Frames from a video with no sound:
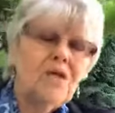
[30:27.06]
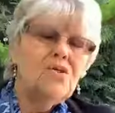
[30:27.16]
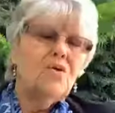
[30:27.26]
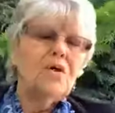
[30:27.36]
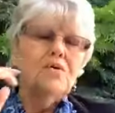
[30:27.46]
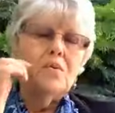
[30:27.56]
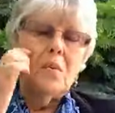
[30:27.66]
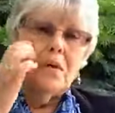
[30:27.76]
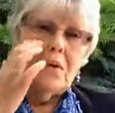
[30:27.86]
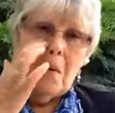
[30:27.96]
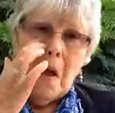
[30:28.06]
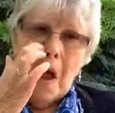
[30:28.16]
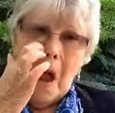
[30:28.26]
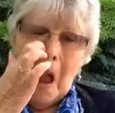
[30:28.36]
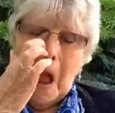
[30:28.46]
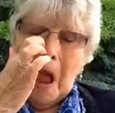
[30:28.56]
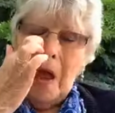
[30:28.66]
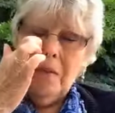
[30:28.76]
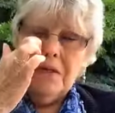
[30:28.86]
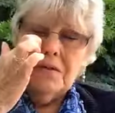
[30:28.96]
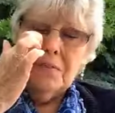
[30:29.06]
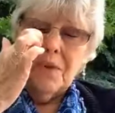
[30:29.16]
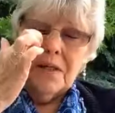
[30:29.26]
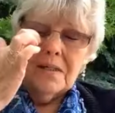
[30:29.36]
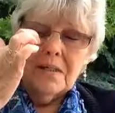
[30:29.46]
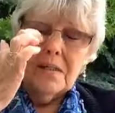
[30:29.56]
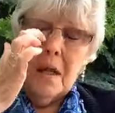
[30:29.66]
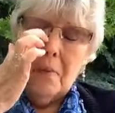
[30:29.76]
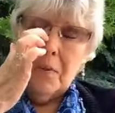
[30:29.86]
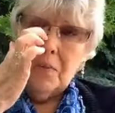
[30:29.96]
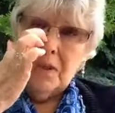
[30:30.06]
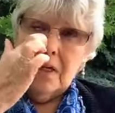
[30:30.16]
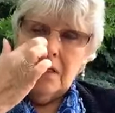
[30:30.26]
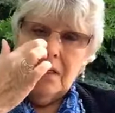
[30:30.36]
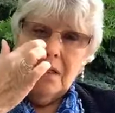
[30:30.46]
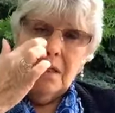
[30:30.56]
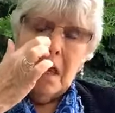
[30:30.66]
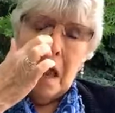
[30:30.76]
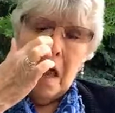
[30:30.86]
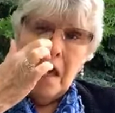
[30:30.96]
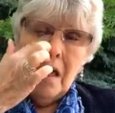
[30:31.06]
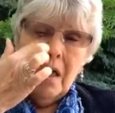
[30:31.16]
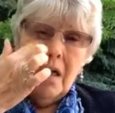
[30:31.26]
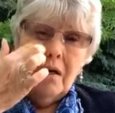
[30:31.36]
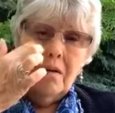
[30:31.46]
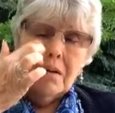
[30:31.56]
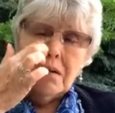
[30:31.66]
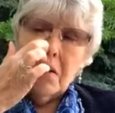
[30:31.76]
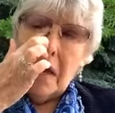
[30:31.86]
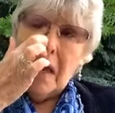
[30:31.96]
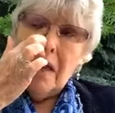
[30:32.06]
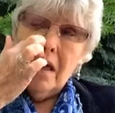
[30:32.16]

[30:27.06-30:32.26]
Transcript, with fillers: so here's what we're going to do. I'm going to do a process to help you with that. Oh, sorry